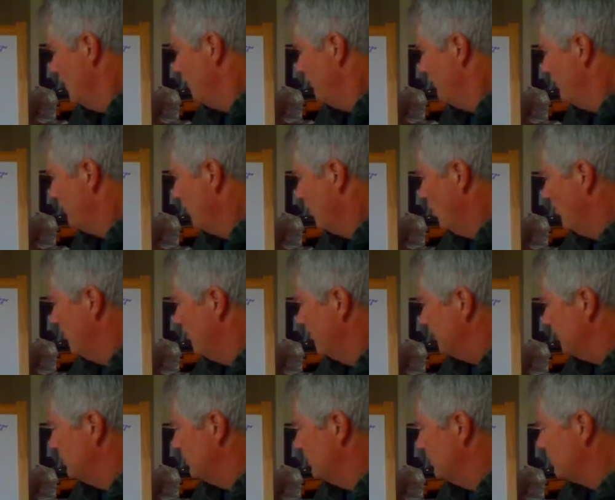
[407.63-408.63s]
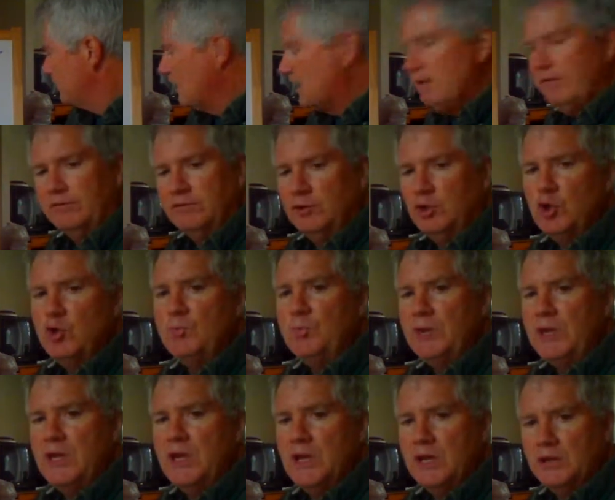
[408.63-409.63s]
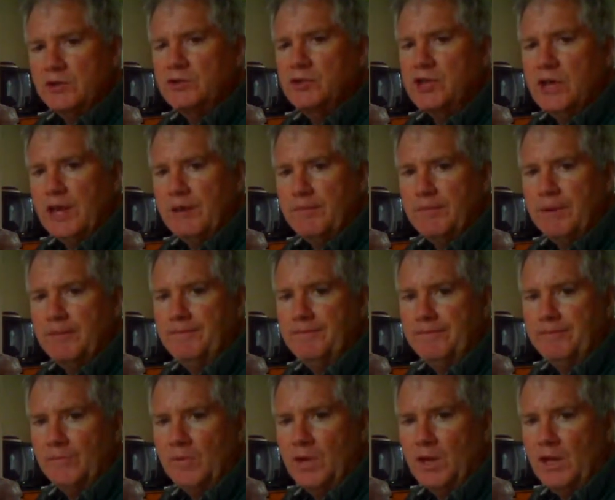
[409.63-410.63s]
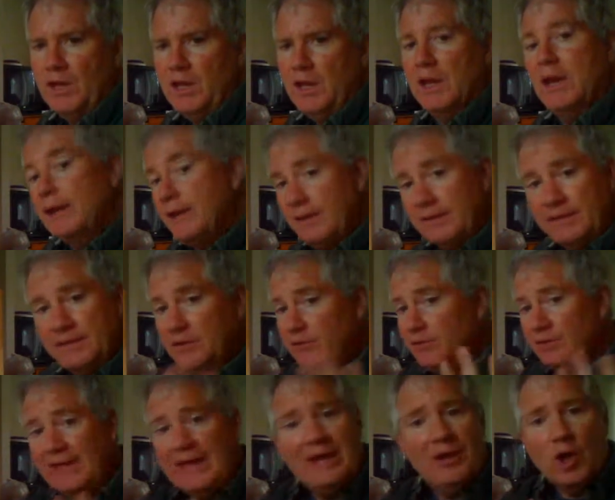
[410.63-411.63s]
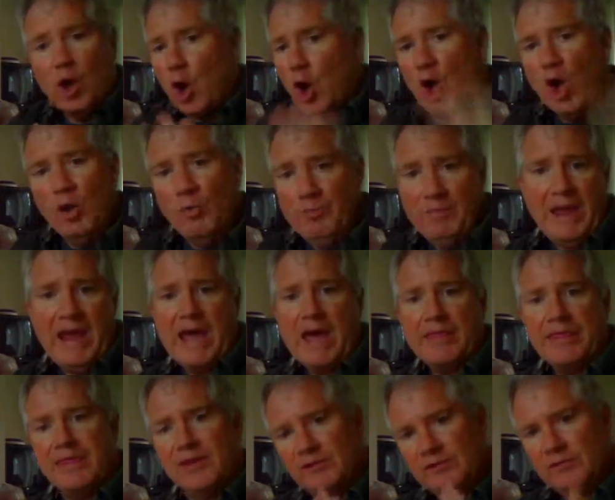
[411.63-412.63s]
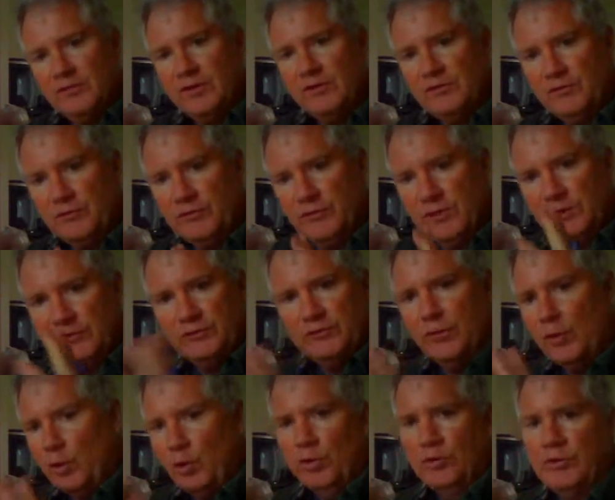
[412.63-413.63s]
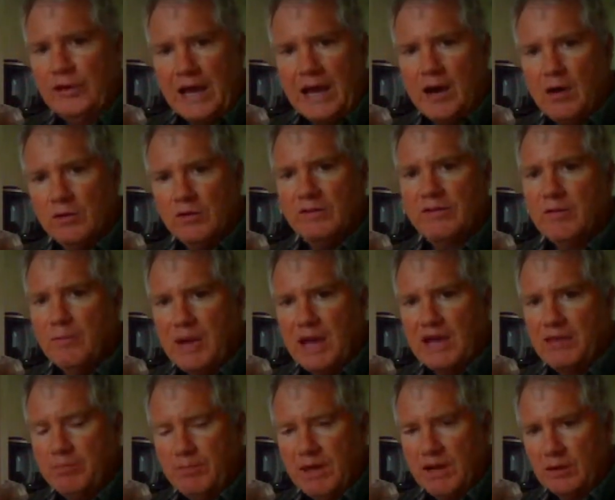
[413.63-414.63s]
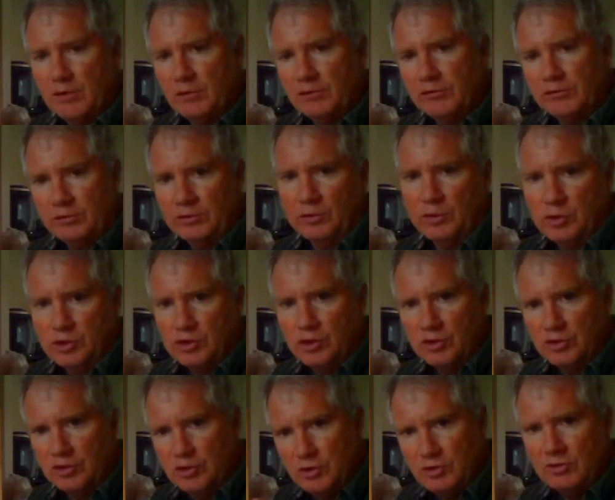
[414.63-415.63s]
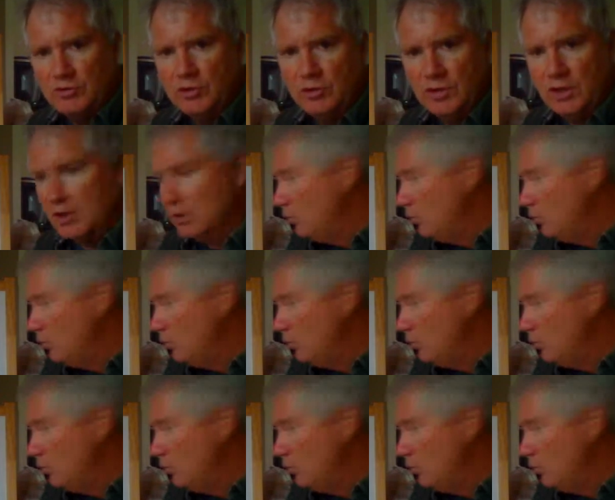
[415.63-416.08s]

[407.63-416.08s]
but they have this kind of loopy shape. Okay, this is again all math. This folds out of the mathematical solution to the